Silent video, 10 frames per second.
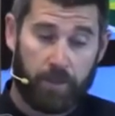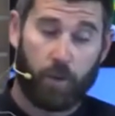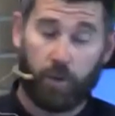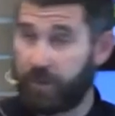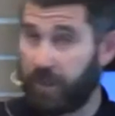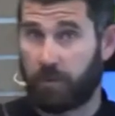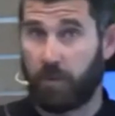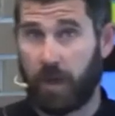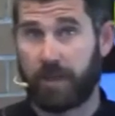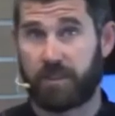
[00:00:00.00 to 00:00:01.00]
The whole thing
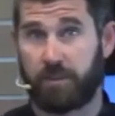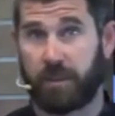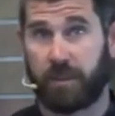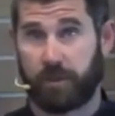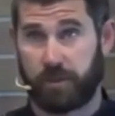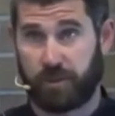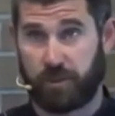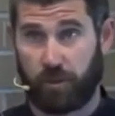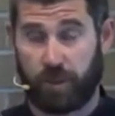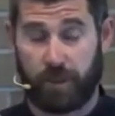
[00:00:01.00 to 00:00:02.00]
reminds me of another
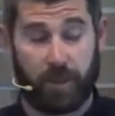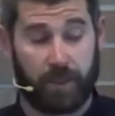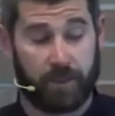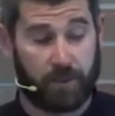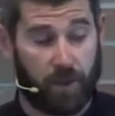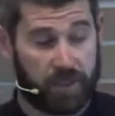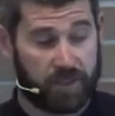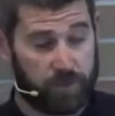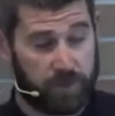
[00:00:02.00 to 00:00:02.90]
story in the gospel,